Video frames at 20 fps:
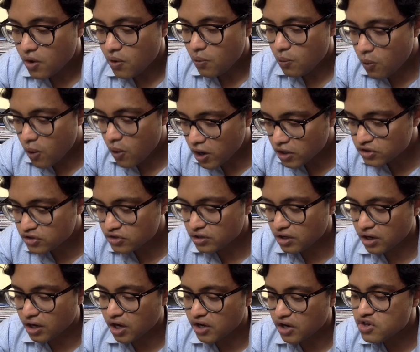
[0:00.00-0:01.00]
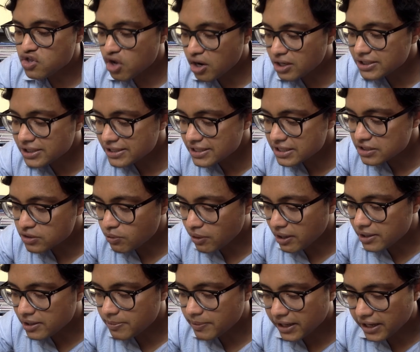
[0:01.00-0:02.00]
was not a
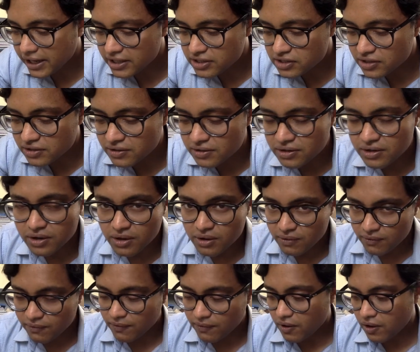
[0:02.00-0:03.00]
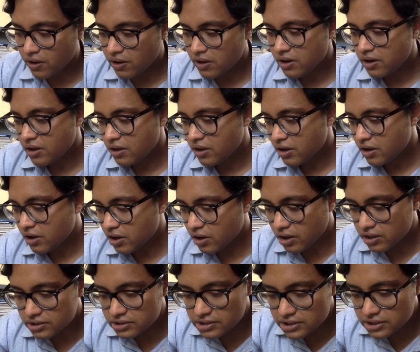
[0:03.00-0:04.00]
disqualification for
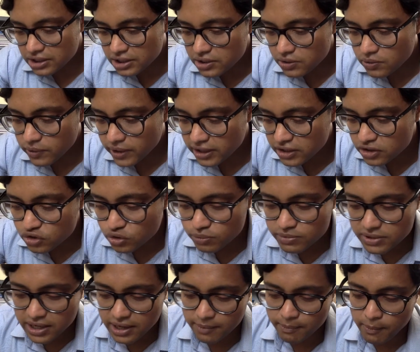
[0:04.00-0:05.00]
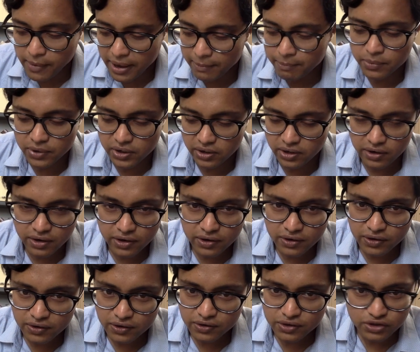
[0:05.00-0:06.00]
continuing to be a member.
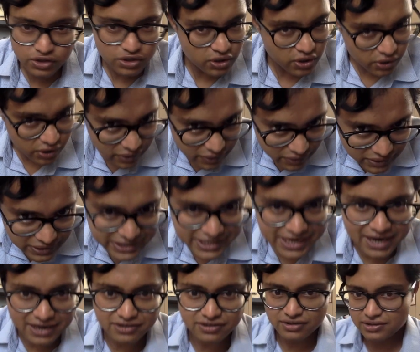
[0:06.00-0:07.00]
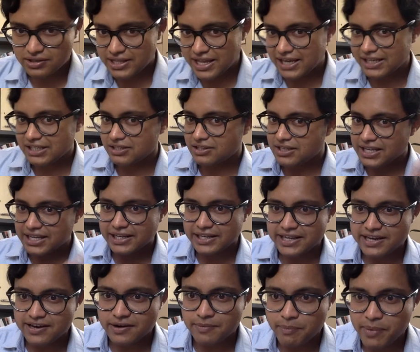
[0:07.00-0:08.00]
So yes, that's the
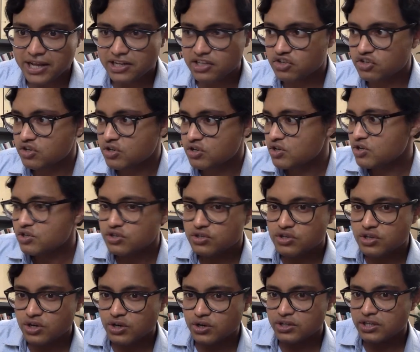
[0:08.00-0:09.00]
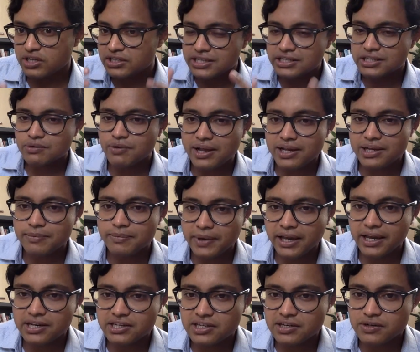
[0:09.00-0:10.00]
clear match. So the
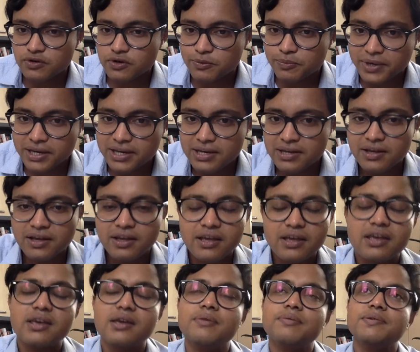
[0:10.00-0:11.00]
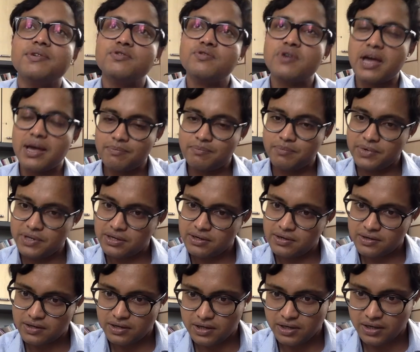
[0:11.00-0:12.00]
disqualification would be if you have
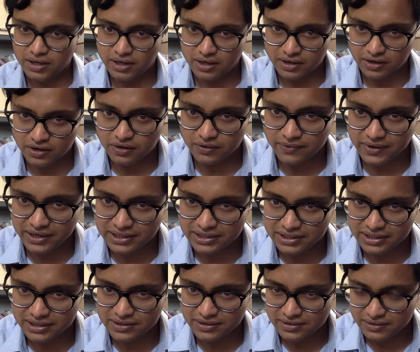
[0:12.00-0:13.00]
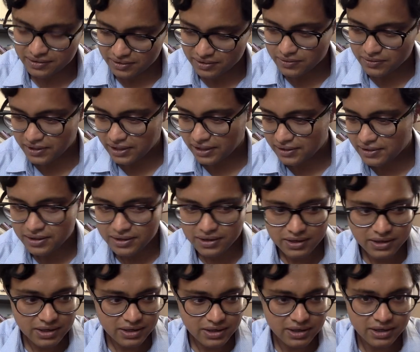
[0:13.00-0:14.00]
been convicted, okay,
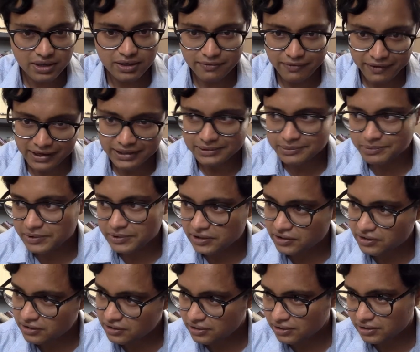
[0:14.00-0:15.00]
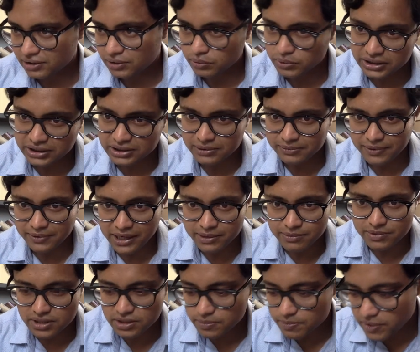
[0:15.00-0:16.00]
5 years, within the 5
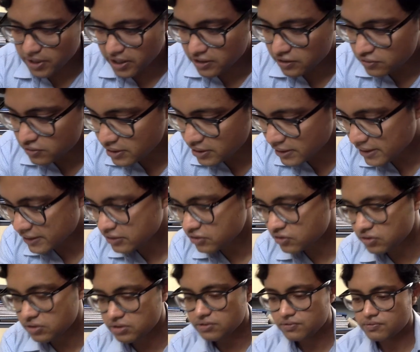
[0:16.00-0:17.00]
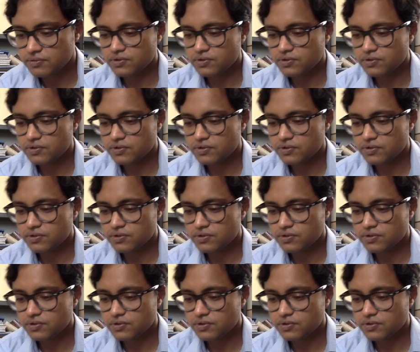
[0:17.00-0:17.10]
years prior to the election.